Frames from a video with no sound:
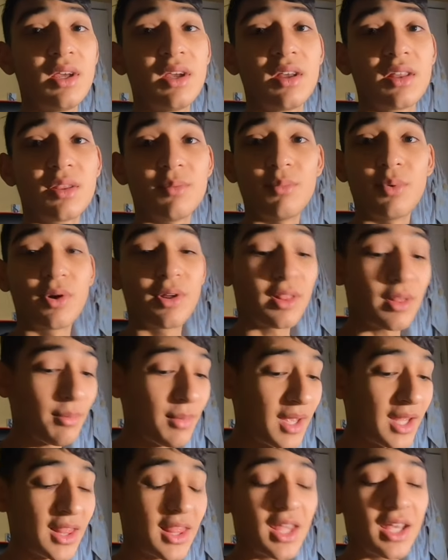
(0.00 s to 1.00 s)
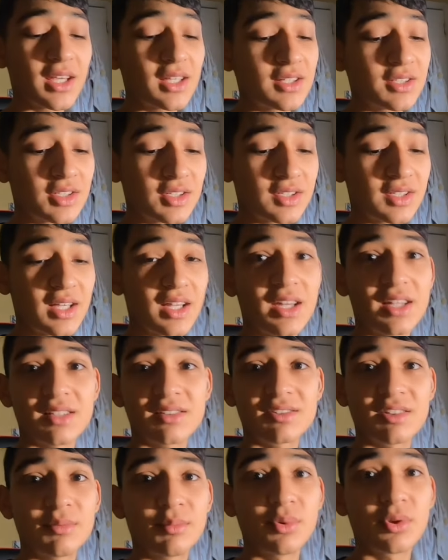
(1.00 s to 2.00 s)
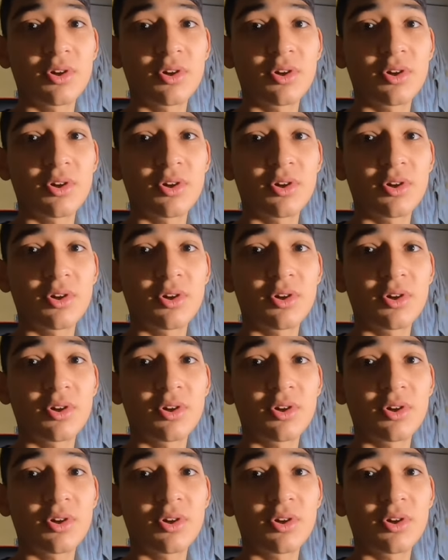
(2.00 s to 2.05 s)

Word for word: the, mo- the main thing is just getting simple